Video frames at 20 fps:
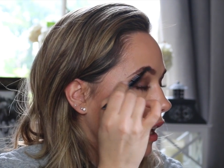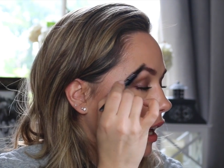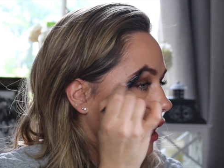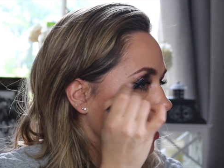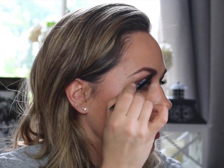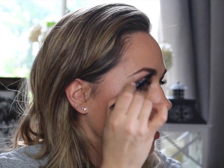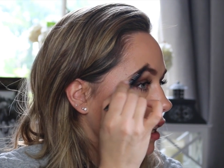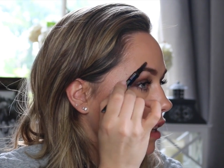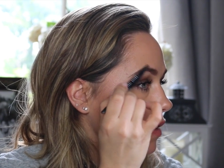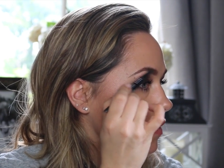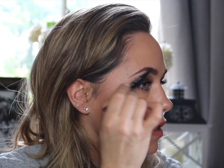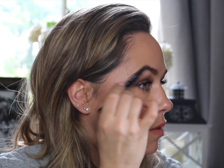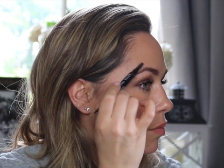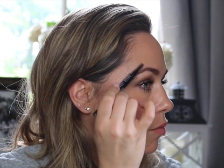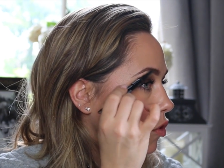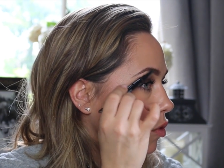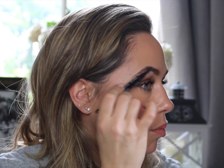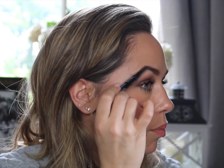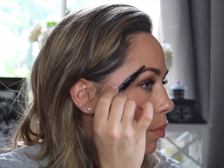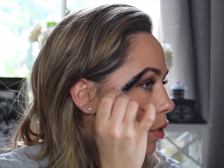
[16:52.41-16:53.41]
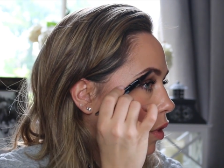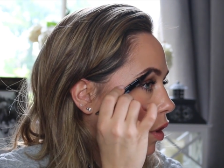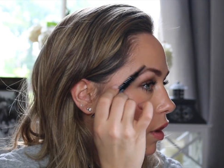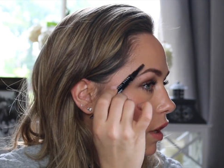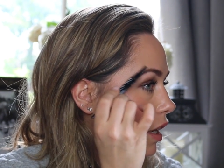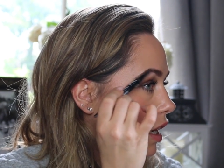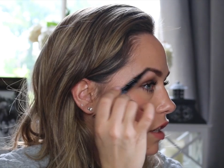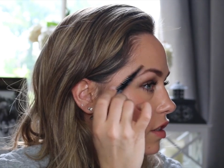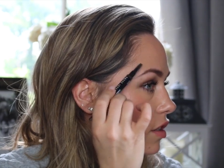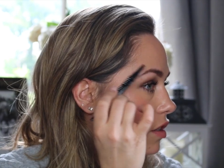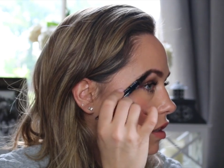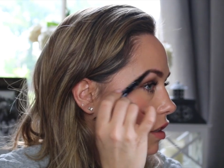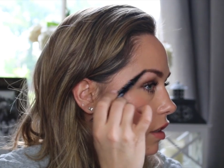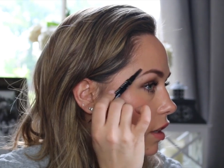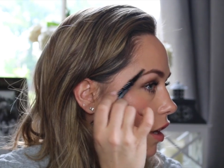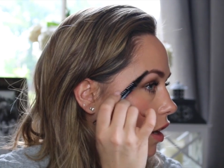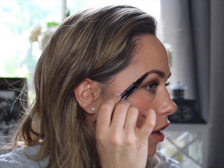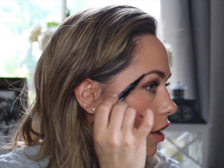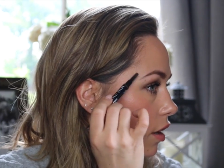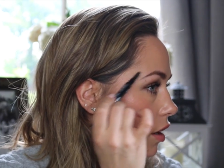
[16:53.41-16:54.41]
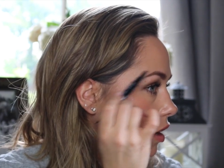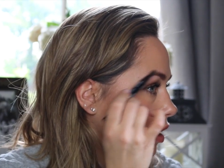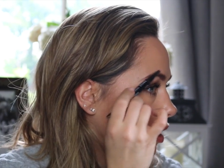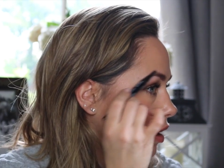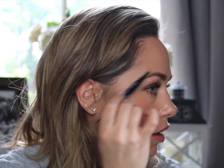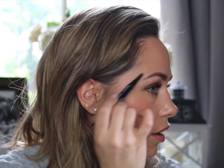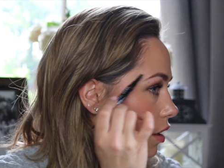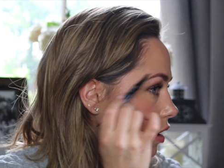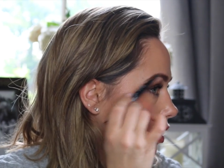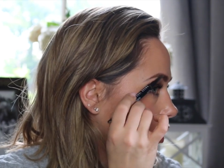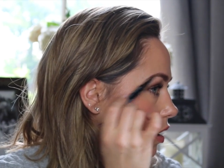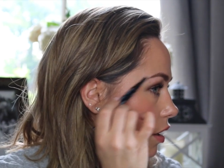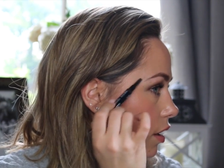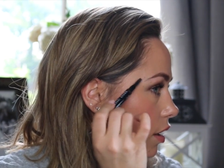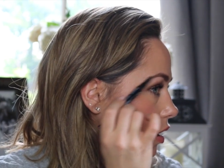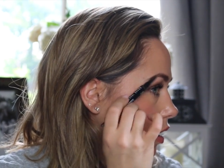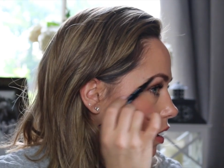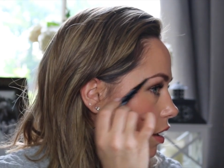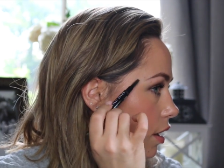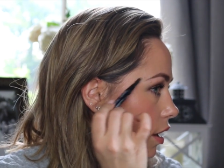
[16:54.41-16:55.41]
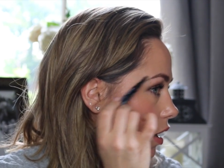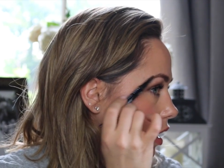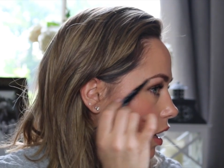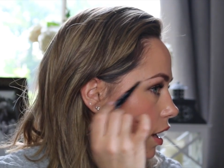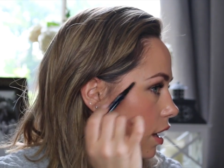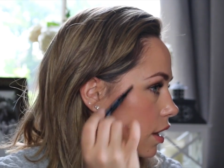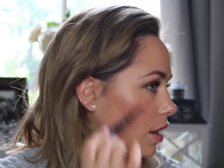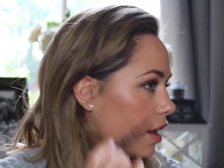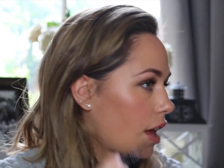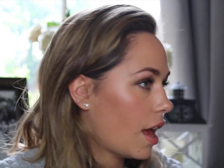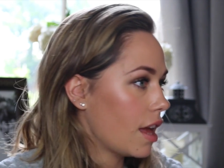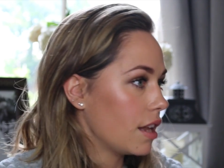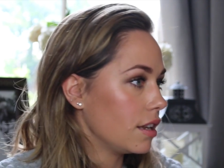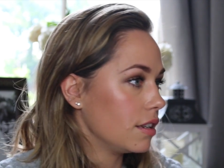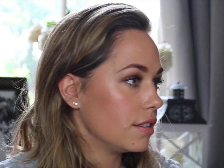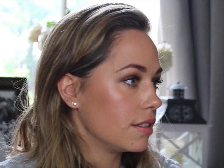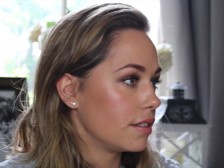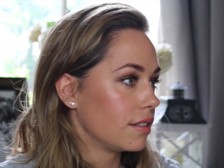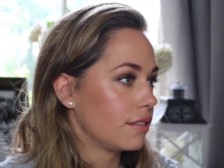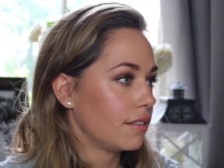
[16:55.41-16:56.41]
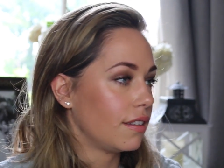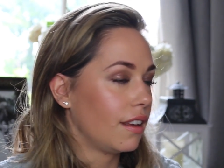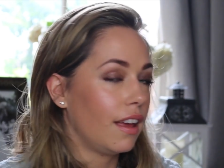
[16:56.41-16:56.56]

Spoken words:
and gives a more polished look at the end.